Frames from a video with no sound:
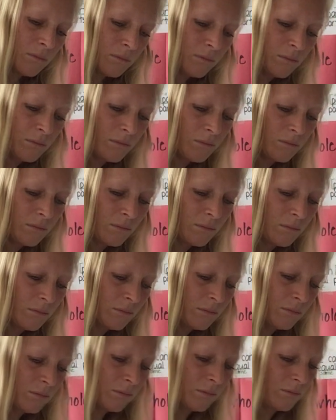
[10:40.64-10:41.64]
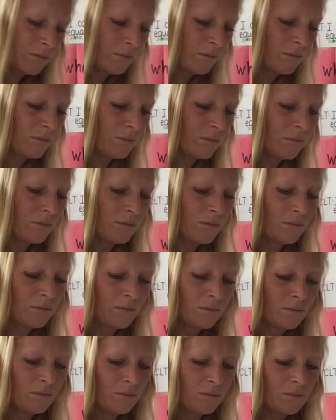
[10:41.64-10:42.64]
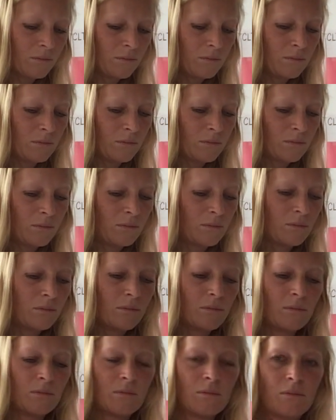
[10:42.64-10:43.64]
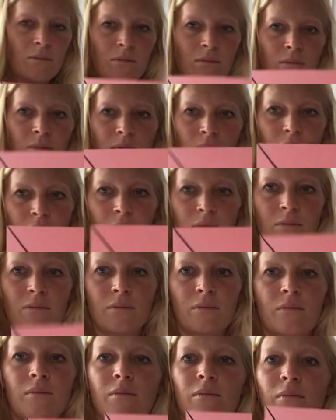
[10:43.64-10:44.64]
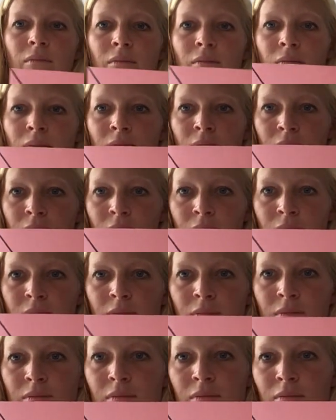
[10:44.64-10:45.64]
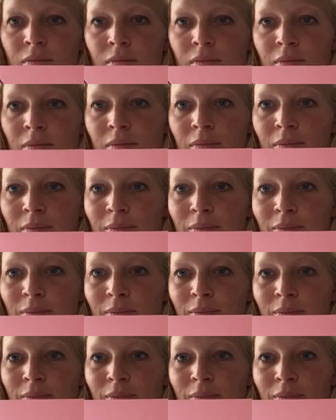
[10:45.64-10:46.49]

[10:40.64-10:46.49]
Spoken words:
(no one is talking)